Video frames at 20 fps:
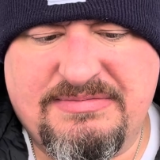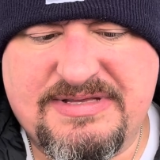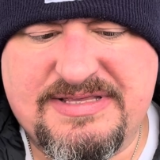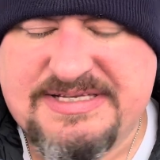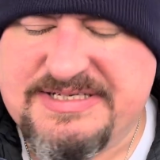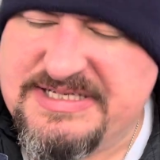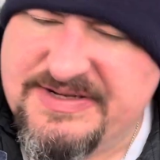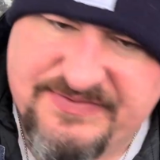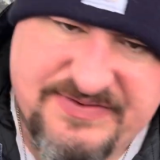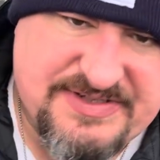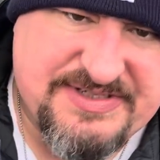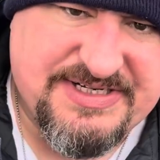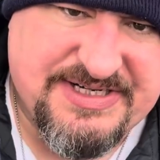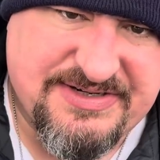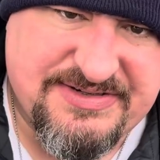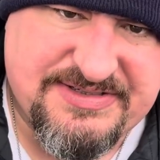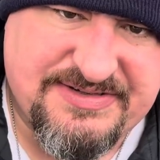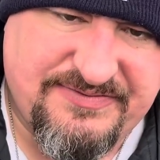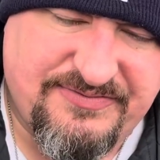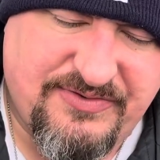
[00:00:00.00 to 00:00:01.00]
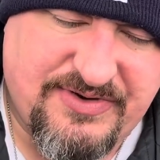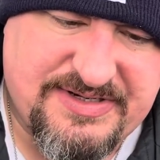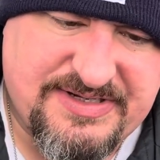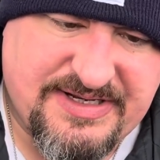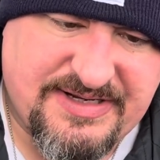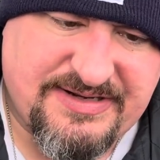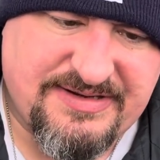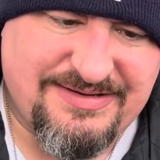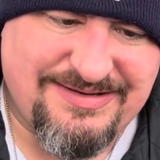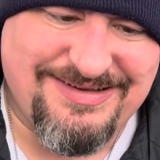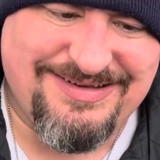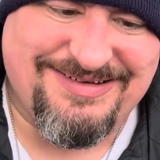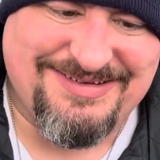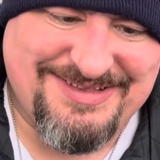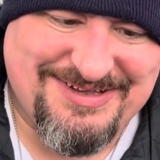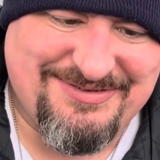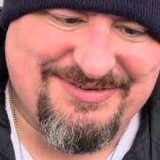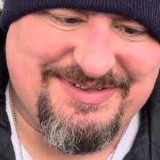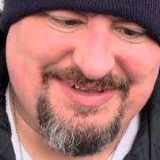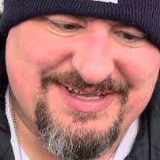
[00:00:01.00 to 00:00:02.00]
there's different tiers of Fuente.
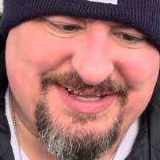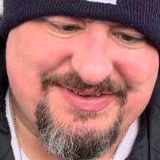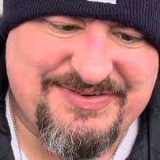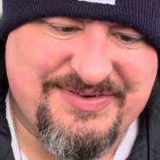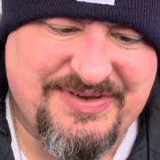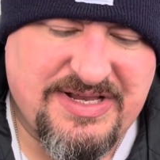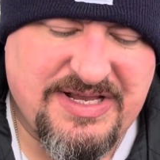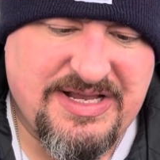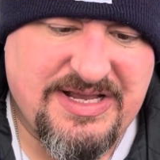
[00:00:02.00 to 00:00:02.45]
There really is.